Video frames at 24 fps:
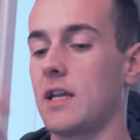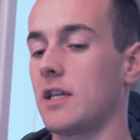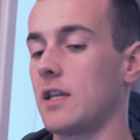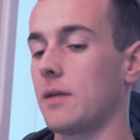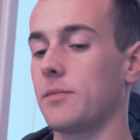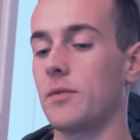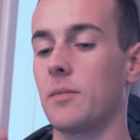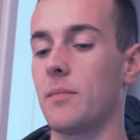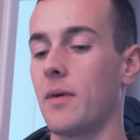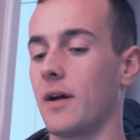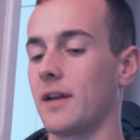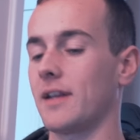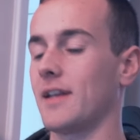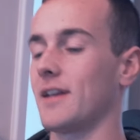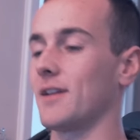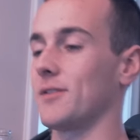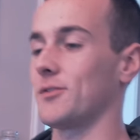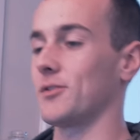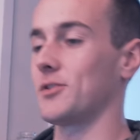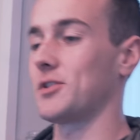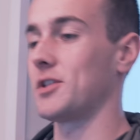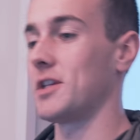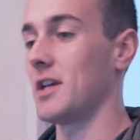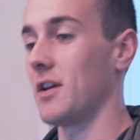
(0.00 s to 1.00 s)
send them the money
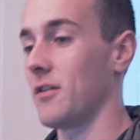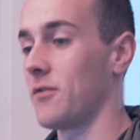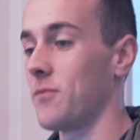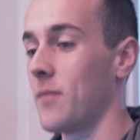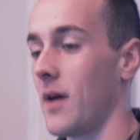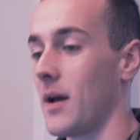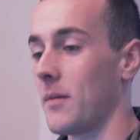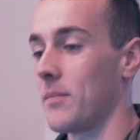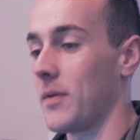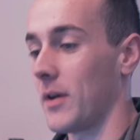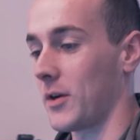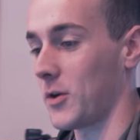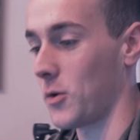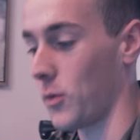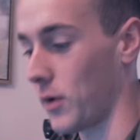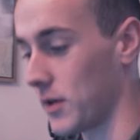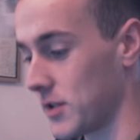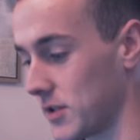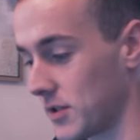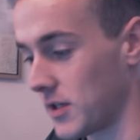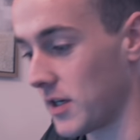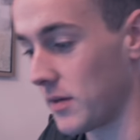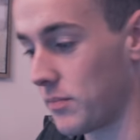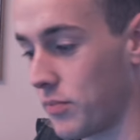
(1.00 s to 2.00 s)
and see if my
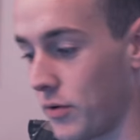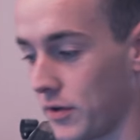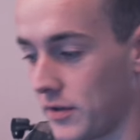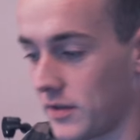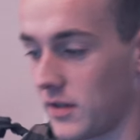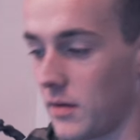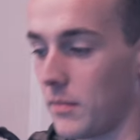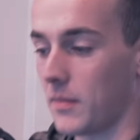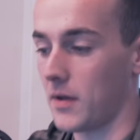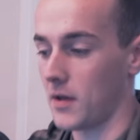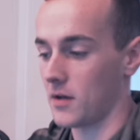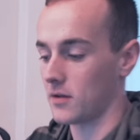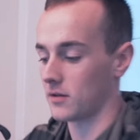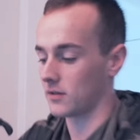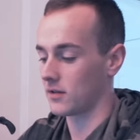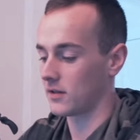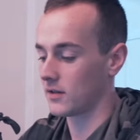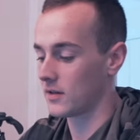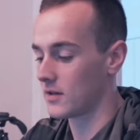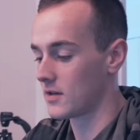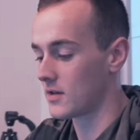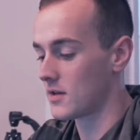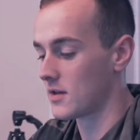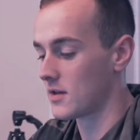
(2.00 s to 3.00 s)
Bitcoins get put in the mail.